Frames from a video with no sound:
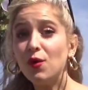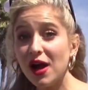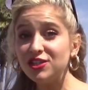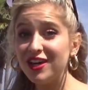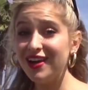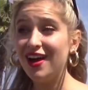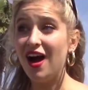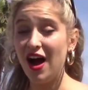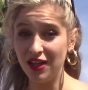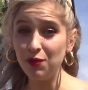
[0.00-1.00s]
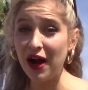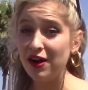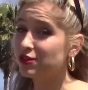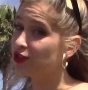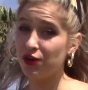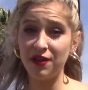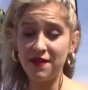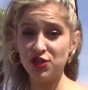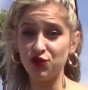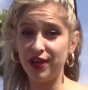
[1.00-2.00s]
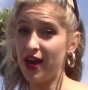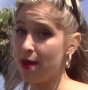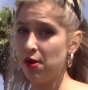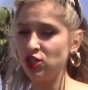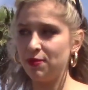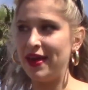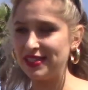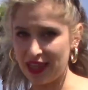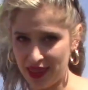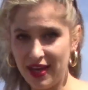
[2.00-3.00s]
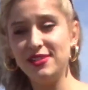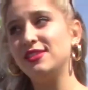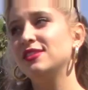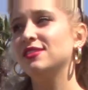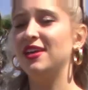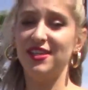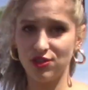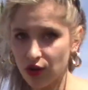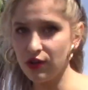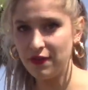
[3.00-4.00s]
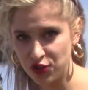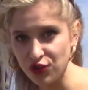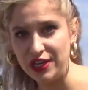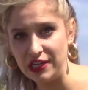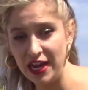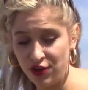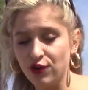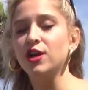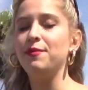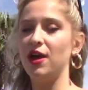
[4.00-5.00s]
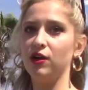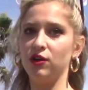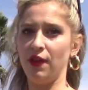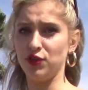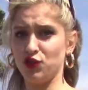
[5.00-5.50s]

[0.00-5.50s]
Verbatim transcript: watching Hollywire's, Girl on the Street. I'm Margie Mays, and this is Girl on the Street. And you're gonna be on Girl on the